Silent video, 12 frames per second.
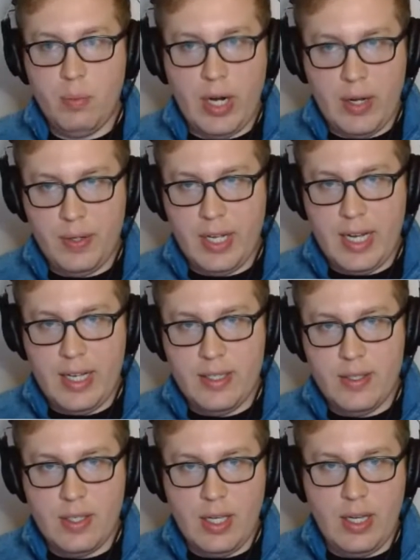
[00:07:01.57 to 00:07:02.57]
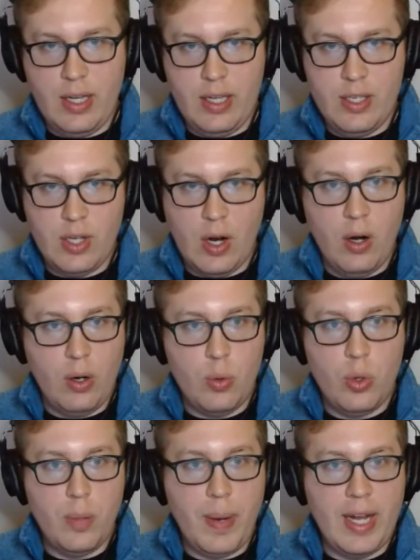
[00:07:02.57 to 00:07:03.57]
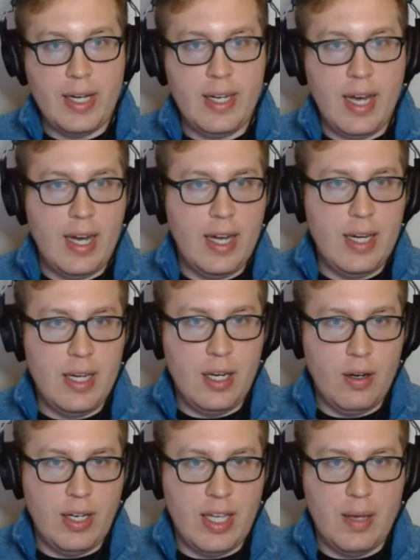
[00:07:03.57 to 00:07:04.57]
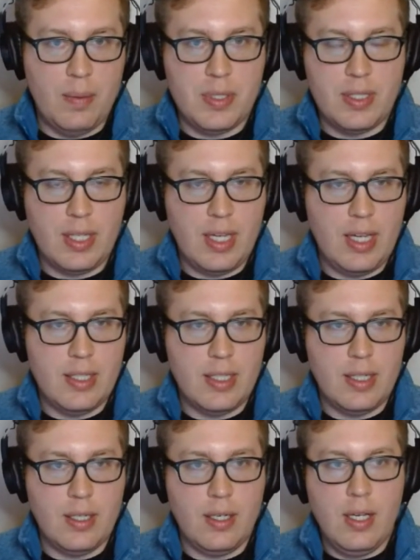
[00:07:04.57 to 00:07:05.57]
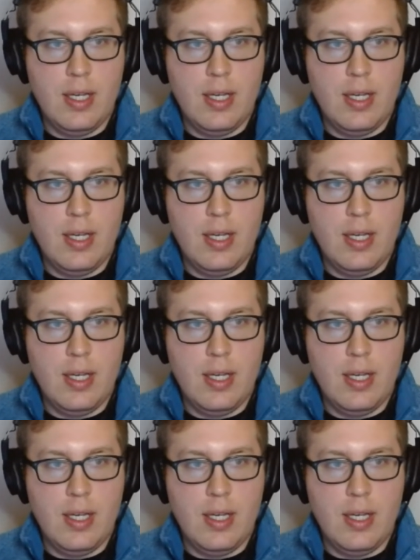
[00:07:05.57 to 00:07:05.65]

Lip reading: Brown, guys, he's our quarterback 9 here at Campus to Canton.